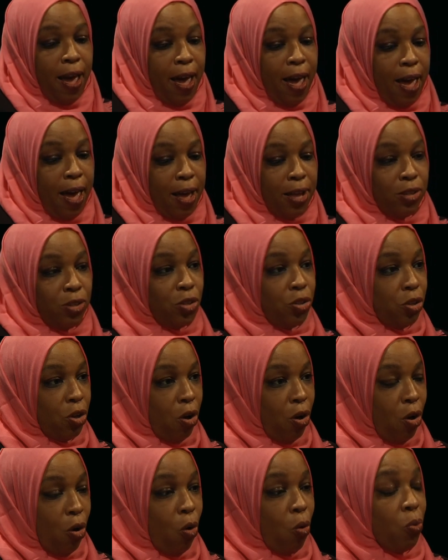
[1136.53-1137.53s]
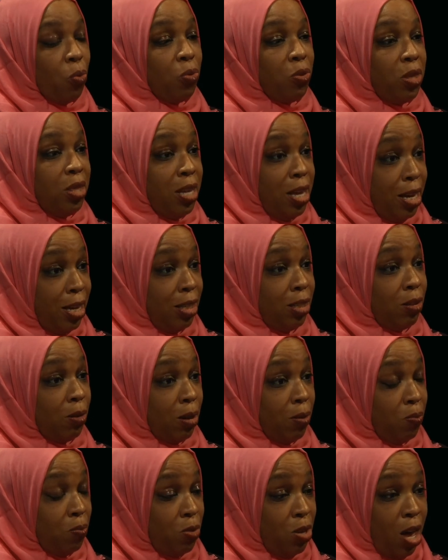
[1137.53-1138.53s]
And so these
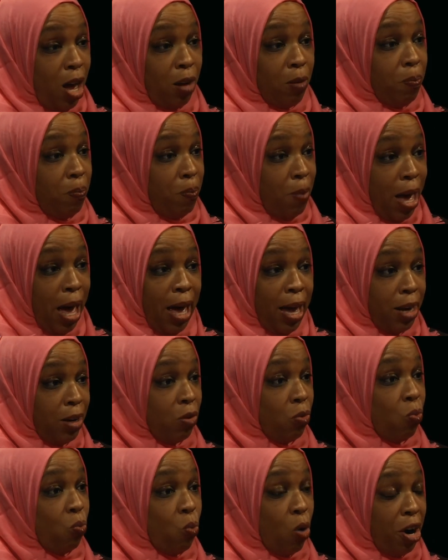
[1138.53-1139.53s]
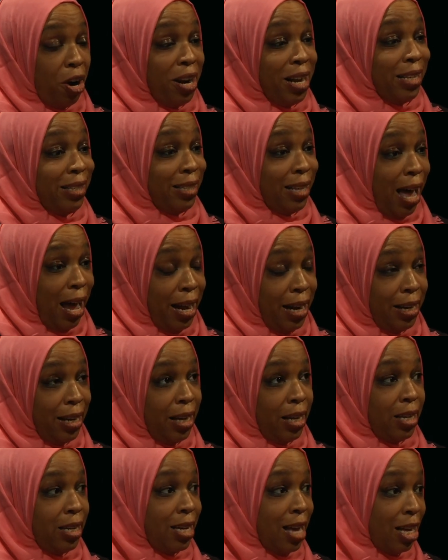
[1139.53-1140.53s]
young men were
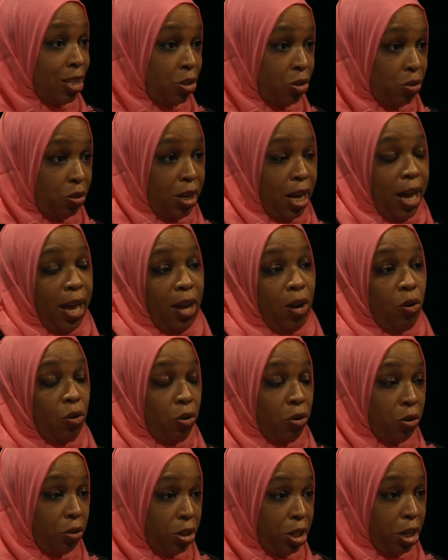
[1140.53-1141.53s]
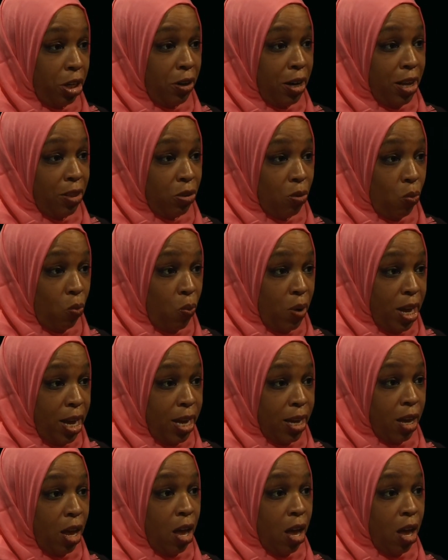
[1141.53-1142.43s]
indicted yesterday or earlier in the week